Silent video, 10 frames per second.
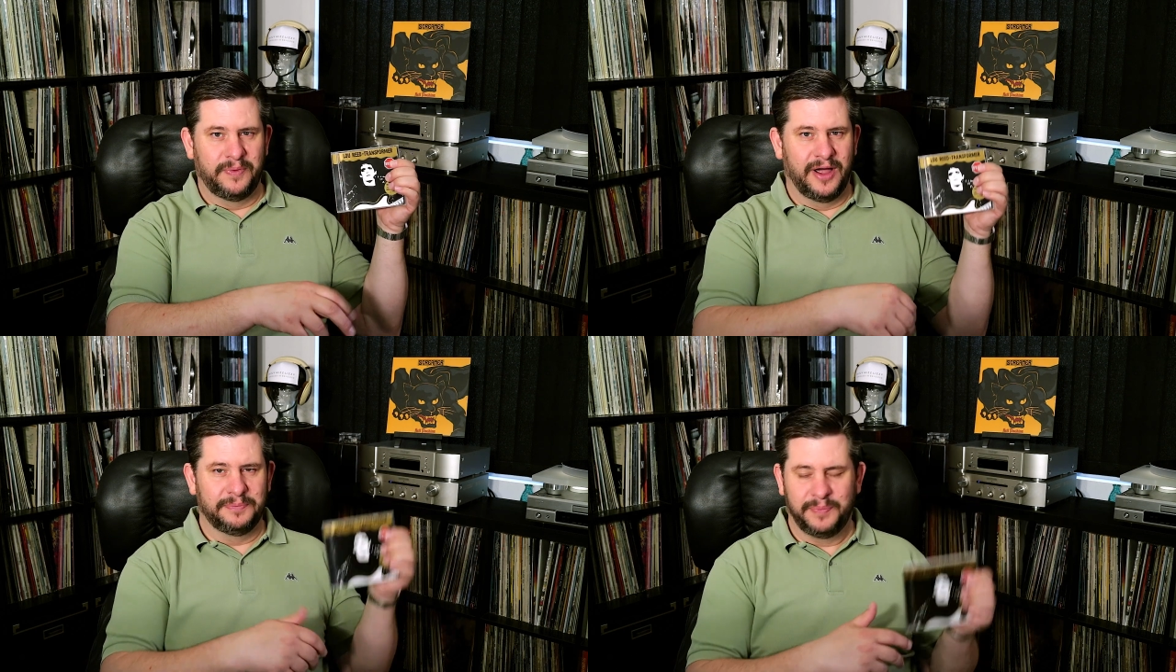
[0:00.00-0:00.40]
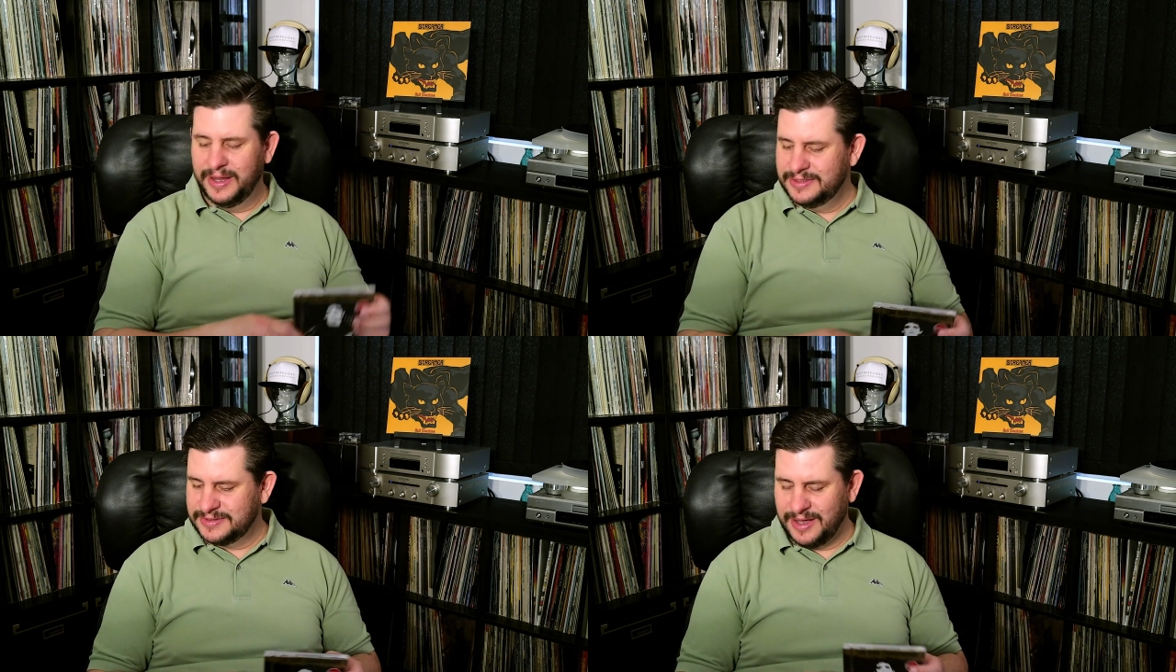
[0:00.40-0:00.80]
upright
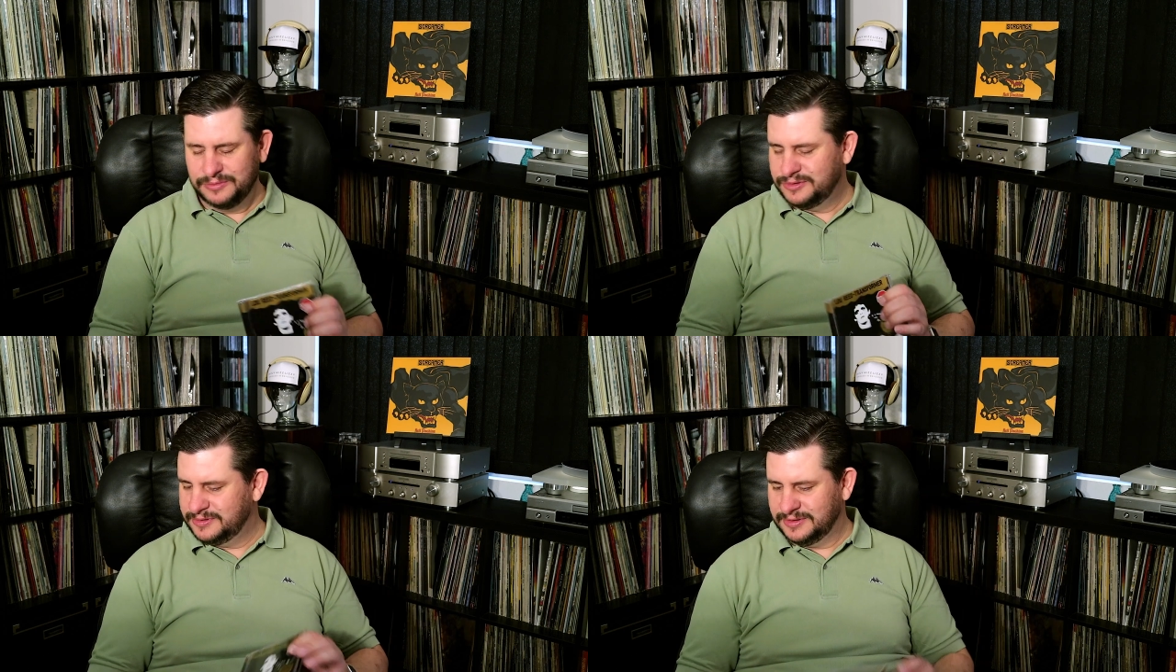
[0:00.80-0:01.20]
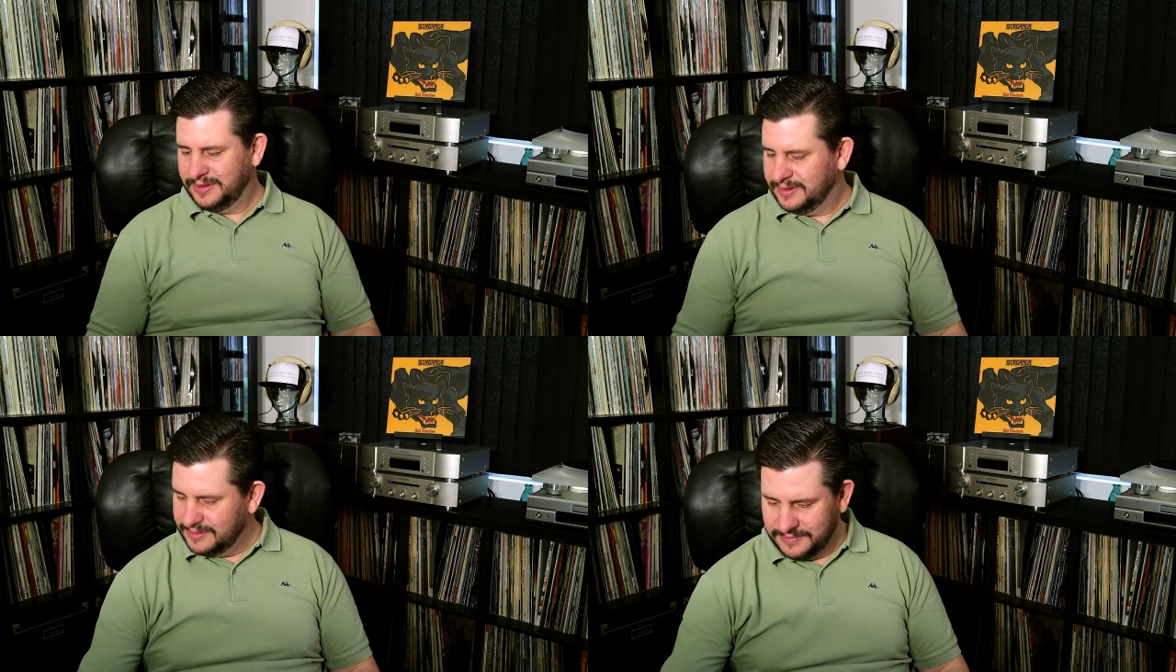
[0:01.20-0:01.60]
bass sounds
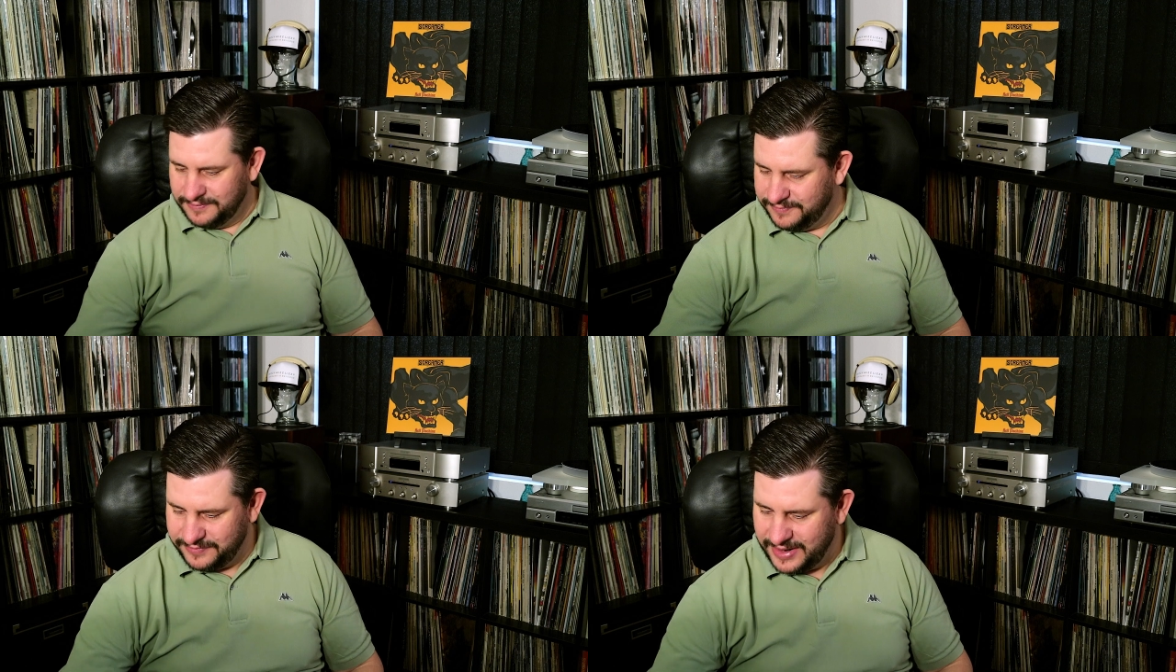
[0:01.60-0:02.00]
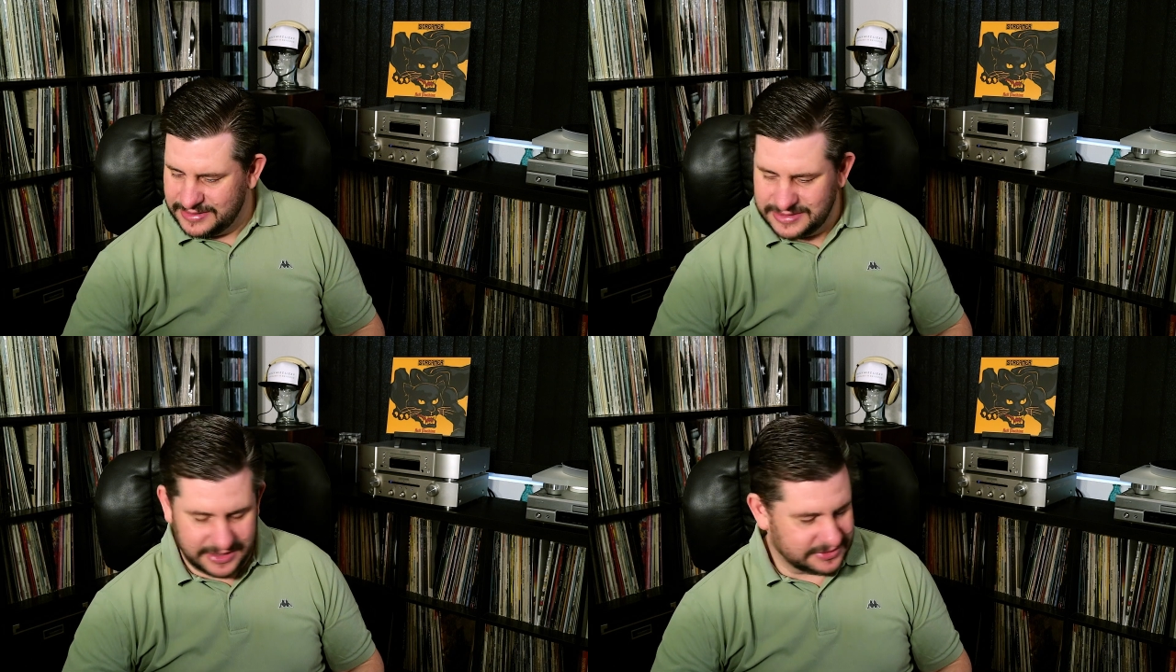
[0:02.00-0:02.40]

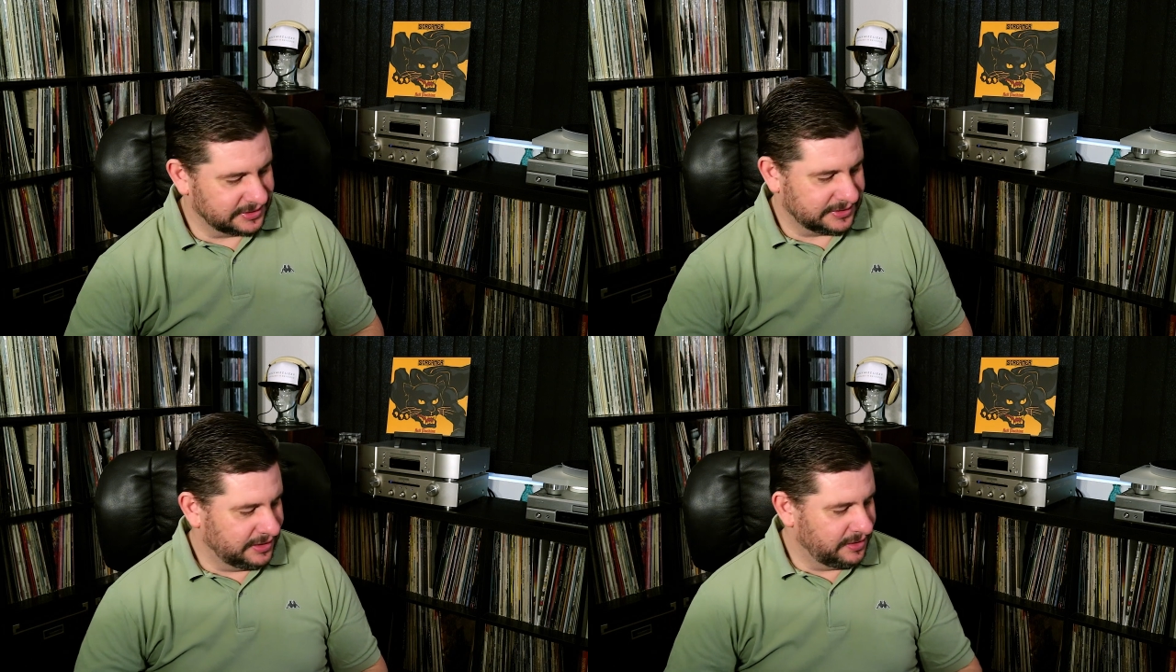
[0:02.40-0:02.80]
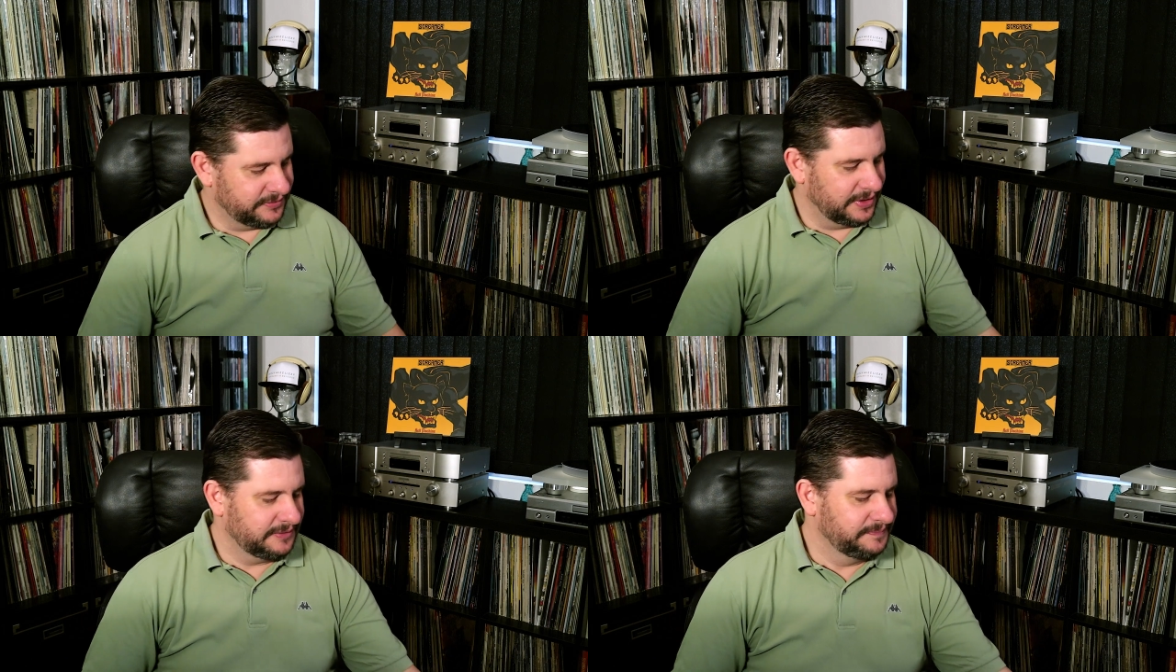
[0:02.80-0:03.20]
fantastic.
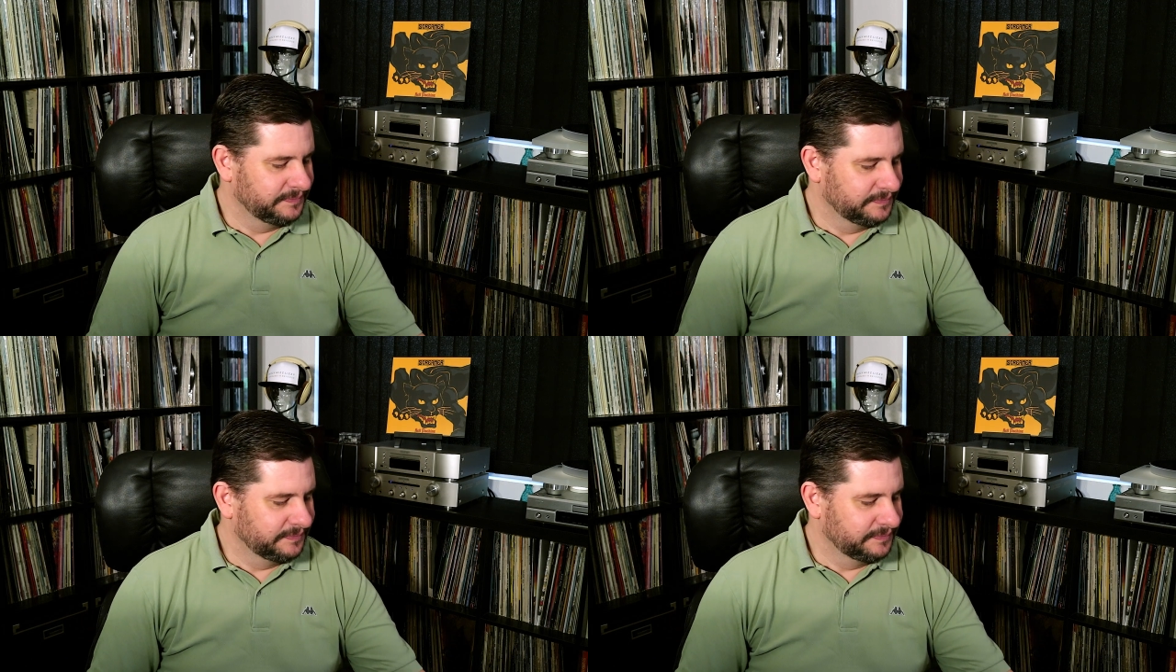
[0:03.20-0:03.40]
Love that.